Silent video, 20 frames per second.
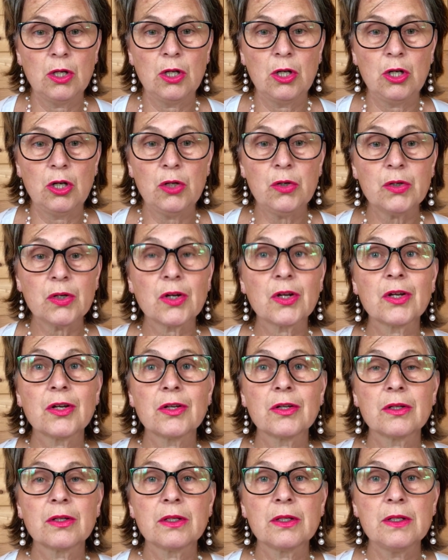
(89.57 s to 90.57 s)
"Look,"
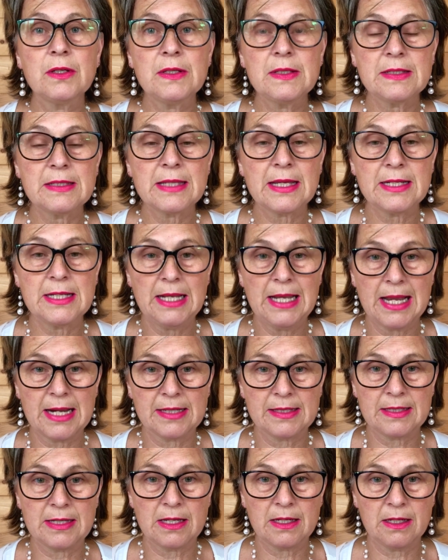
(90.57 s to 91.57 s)
said
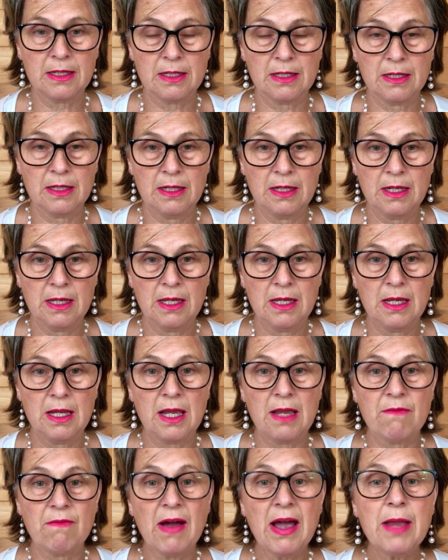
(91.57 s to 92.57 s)
Alexia,
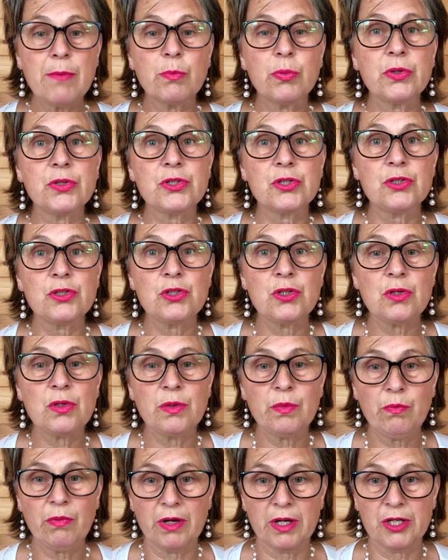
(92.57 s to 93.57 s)
"if I put a
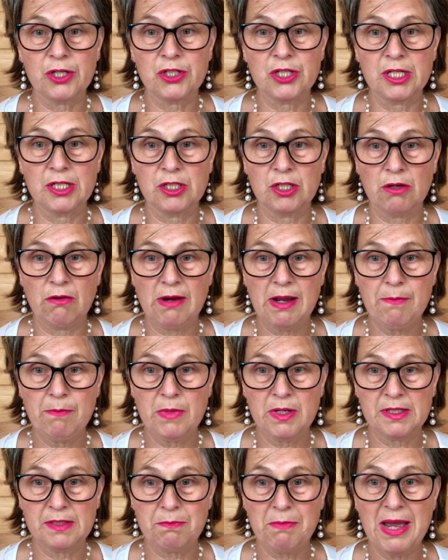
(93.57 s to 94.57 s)
toothbrush into
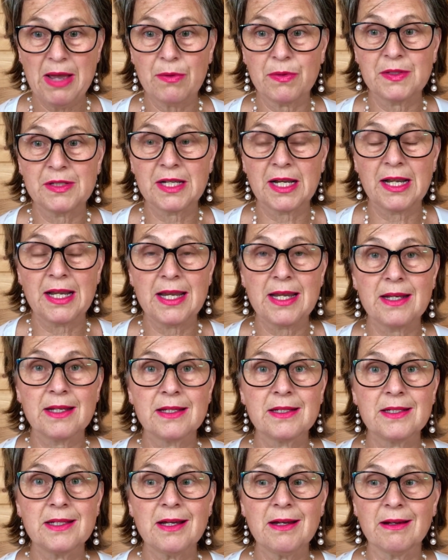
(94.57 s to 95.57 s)
Grandma's mouth to clean her
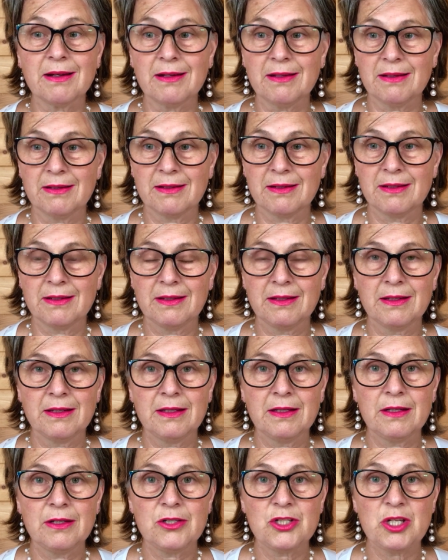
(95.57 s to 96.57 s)
tongue,
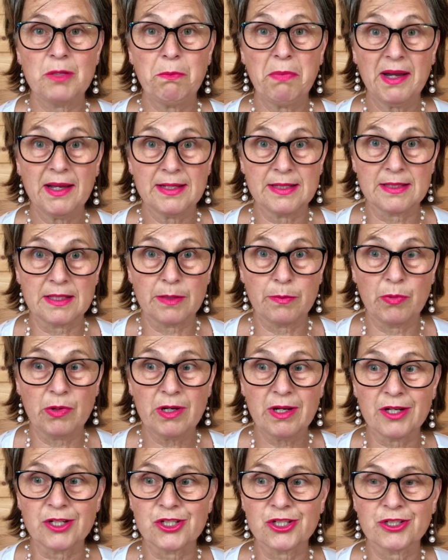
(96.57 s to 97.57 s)
she bites the
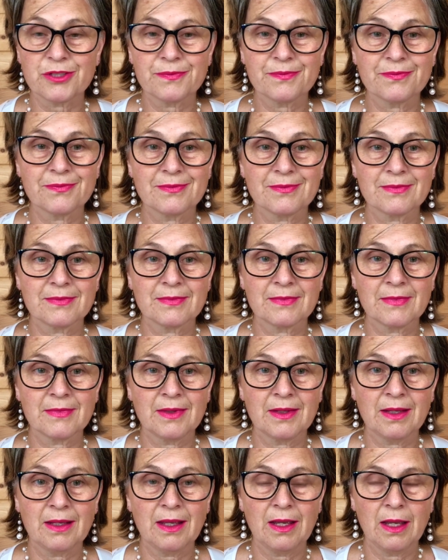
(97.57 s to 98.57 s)
brush."
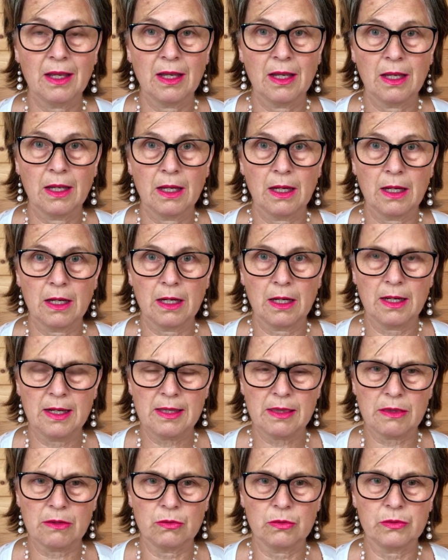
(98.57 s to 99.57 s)
I
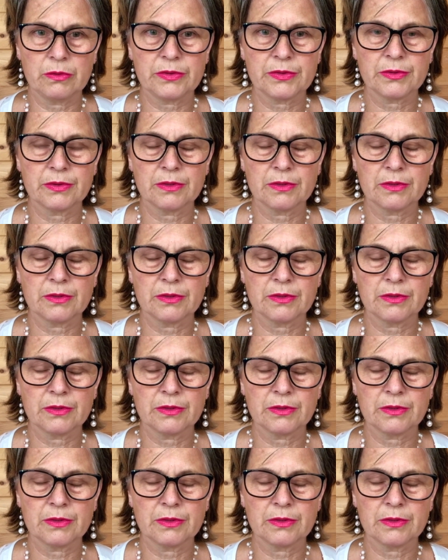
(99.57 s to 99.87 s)
thought,